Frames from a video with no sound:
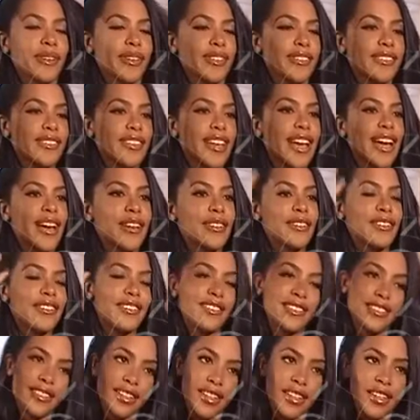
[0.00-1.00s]
else in the house and
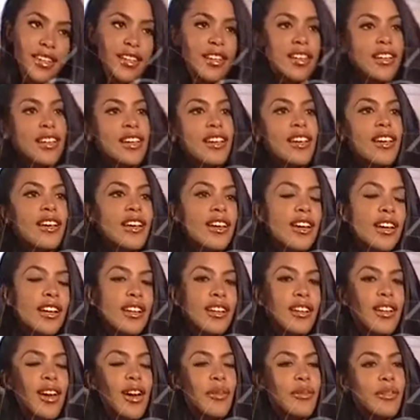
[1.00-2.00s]
sing
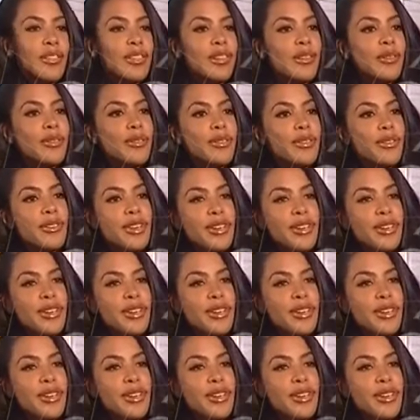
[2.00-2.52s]
along with Luther.